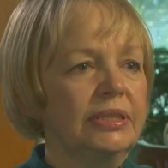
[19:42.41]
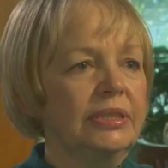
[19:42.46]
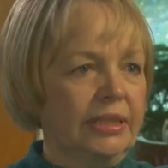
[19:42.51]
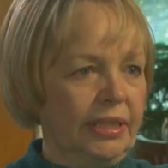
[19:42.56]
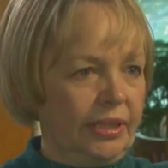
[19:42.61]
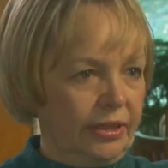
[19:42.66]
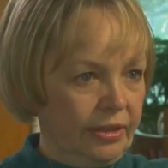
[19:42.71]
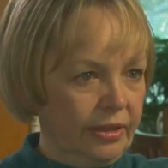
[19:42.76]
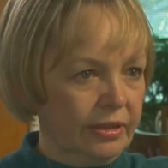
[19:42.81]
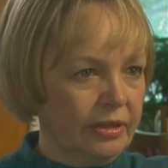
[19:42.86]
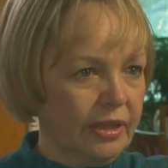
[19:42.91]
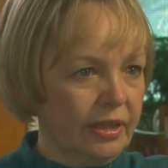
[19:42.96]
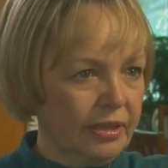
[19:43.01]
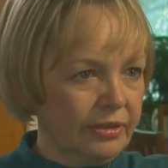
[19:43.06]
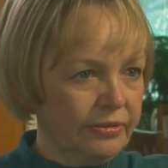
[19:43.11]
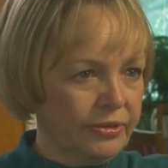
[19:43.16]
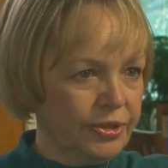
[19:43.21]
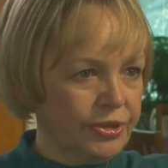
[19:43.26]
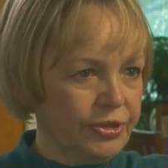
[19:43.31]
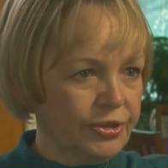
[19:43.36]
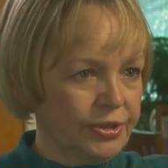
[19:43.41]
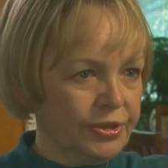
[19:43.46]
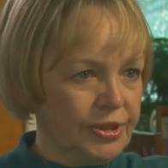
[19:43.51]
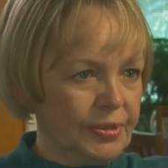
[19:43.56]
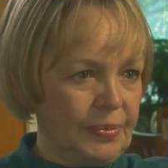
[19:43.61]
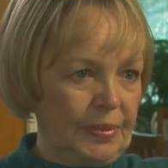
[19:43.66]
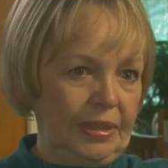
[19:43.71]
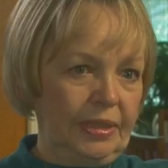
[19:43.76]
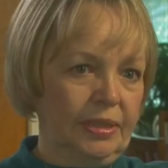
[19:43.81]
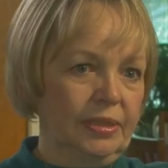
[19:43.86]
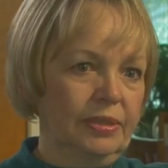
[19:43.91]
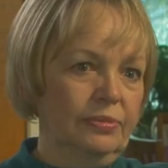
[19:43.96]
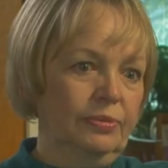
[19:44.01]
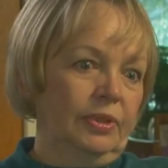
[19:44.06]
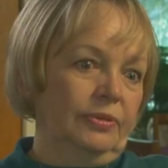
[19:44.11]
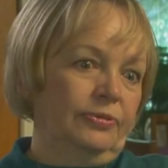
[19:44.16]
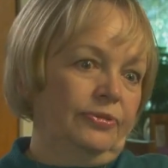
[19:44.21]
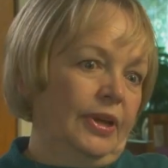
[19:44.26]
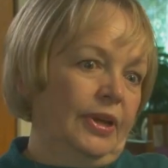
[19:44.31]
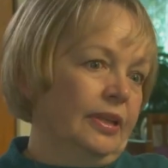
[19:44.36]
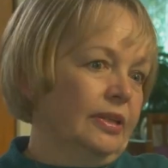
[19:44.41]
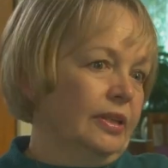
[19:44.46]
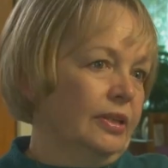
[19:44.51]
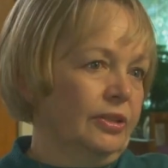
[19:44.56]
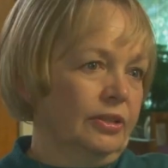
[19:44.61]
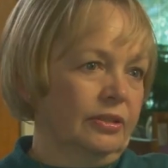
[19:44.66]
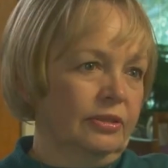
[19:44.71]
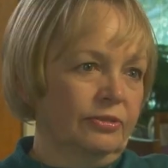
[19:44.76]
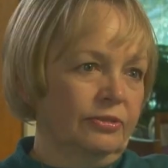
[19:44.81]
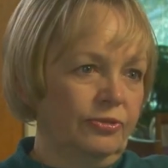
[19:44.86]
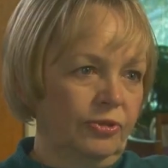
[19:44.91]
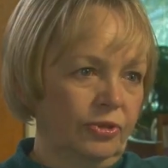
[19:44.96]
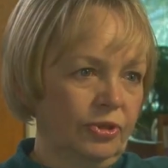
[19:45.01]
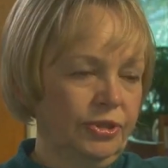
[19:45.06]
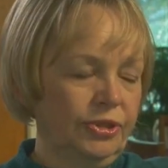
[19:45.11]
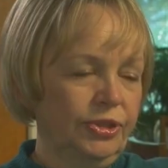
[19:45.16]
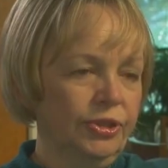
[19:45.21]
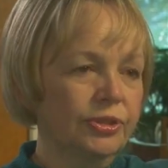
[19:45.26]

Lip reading: didn't carry a lot of insurance because we frankly couldn't afford